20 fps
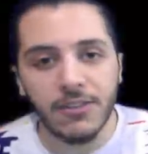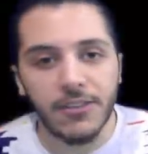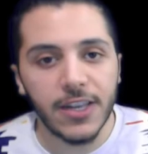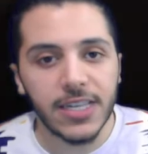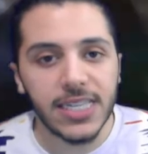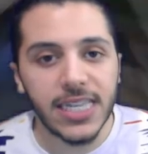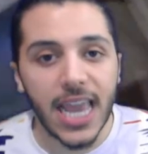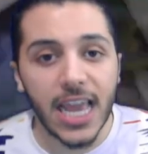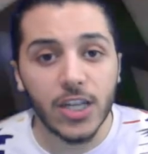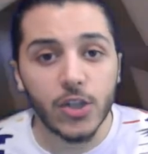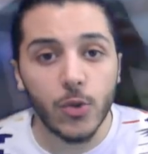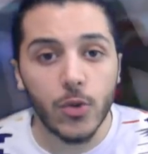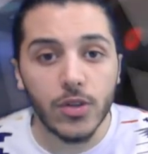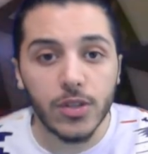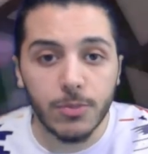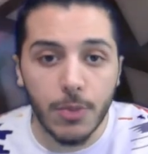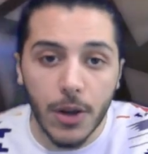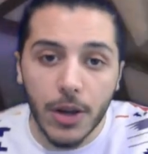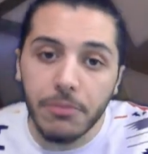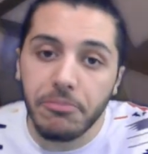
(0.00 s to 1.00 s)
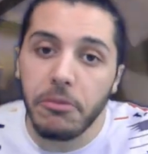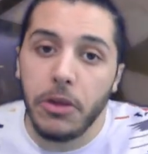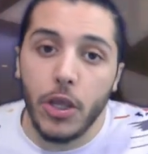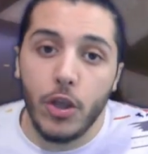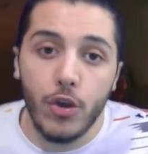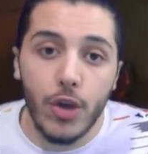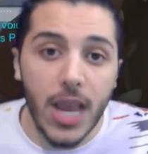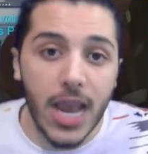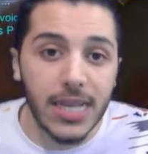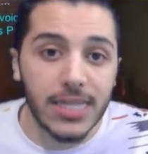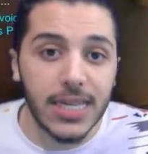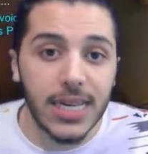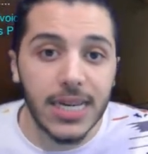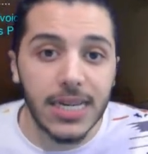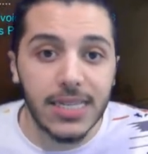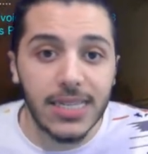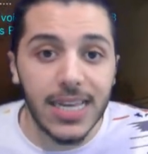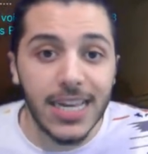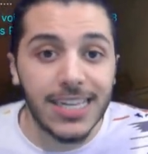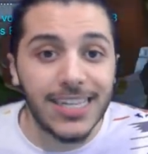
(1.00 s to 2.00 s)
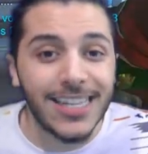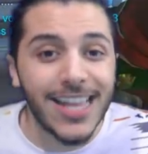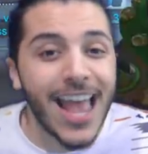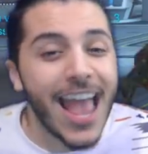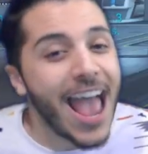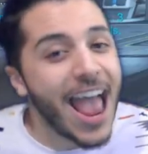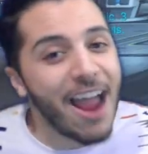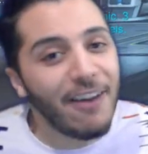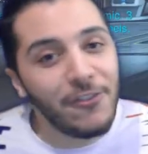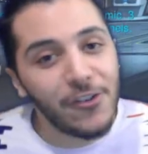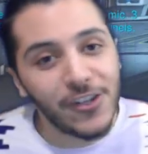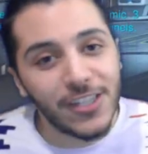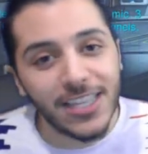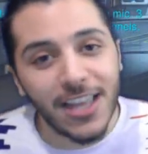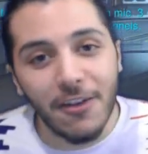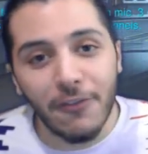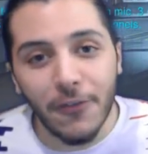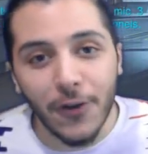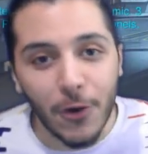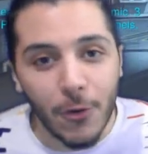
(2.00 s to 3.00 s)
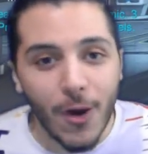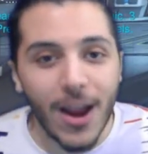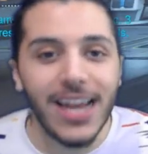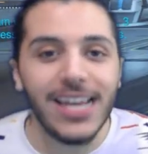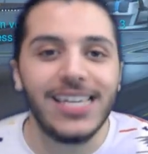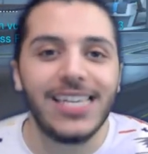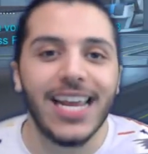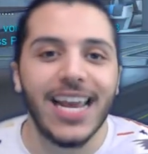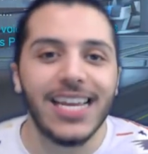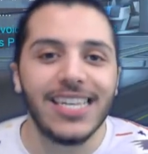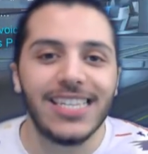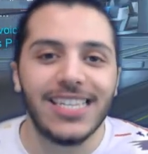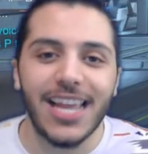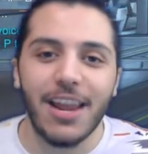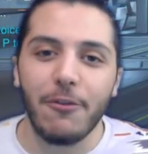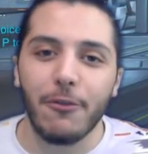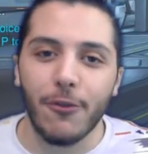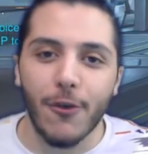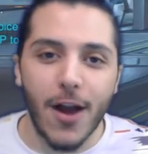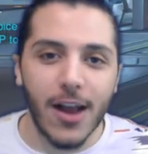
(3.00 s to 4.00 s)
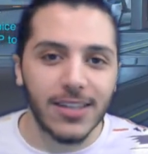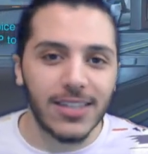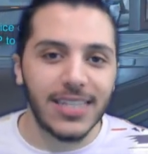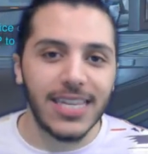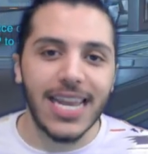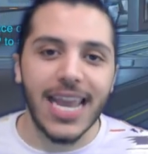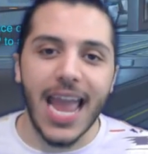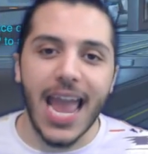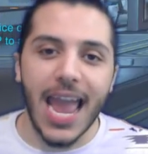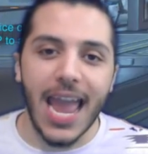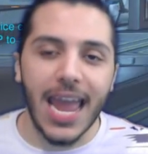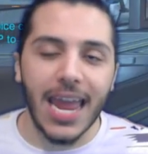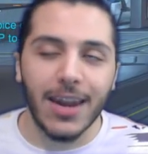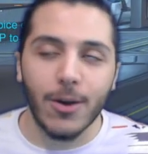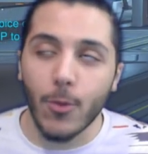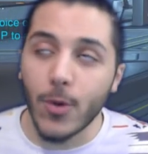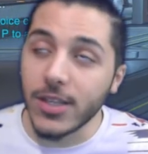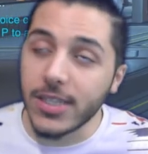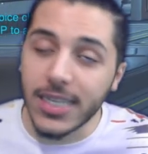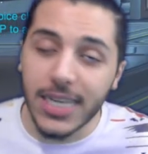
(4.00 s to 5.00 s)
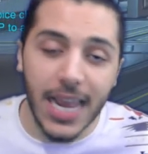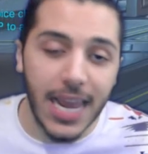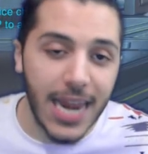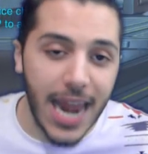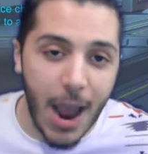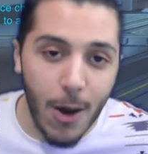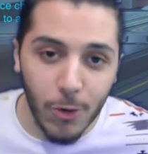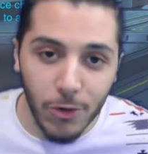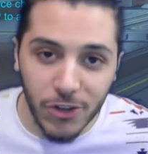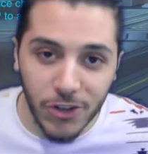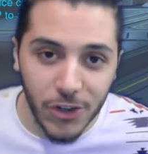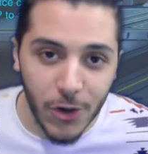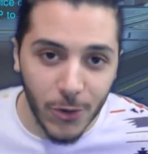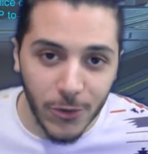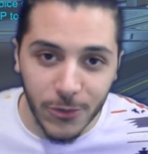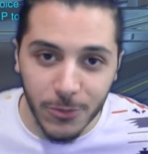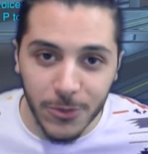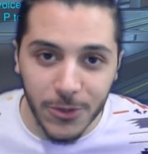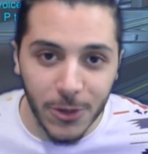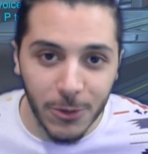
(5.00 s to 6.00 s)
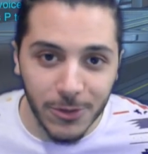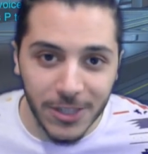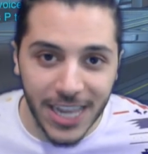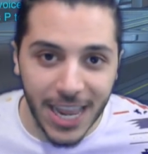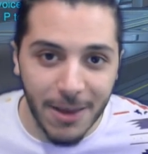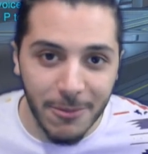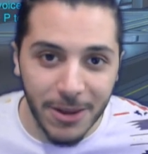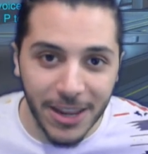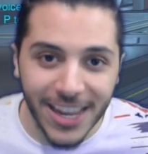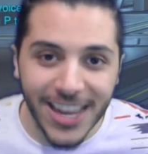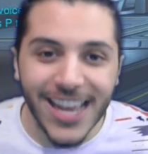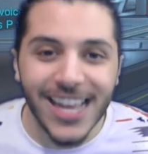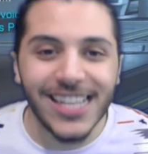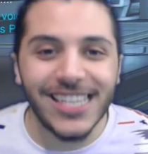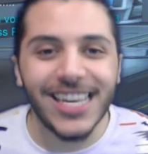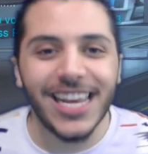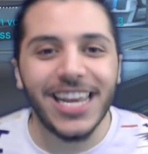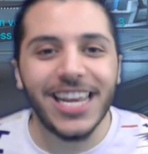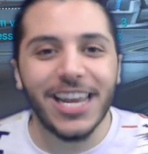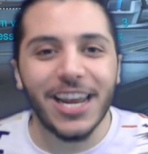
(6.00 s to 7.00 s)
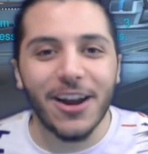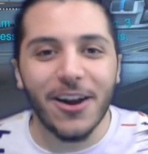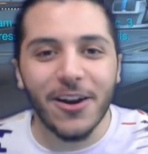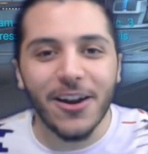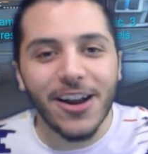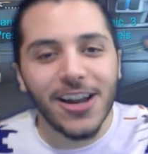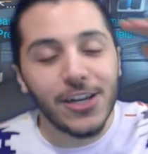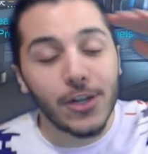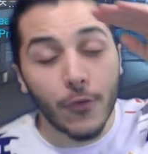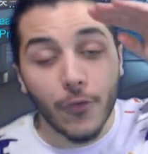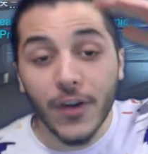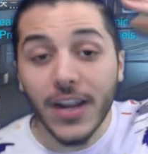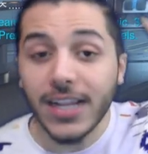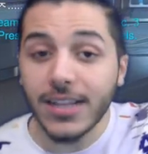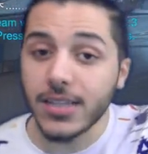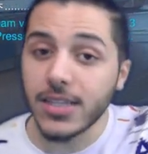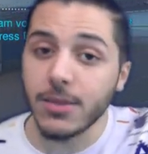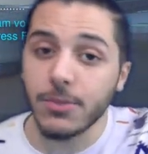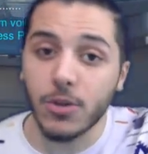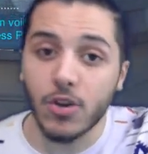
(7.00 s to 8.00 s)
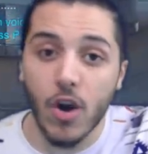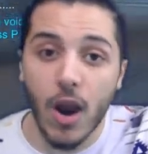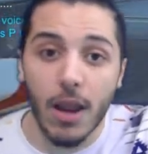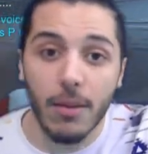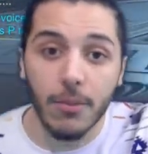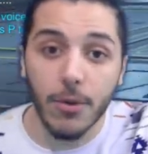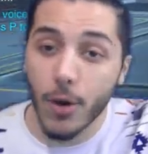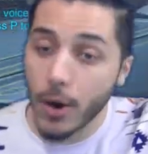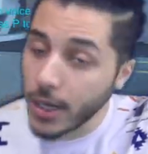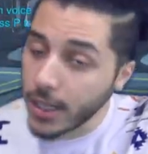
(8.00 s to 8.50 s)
schedules, but you guys can assist. Have yourself a great day, stay frosty, and once again, I was Snows from Snows Gaming. Take care. Don't forget to subscribe, greatly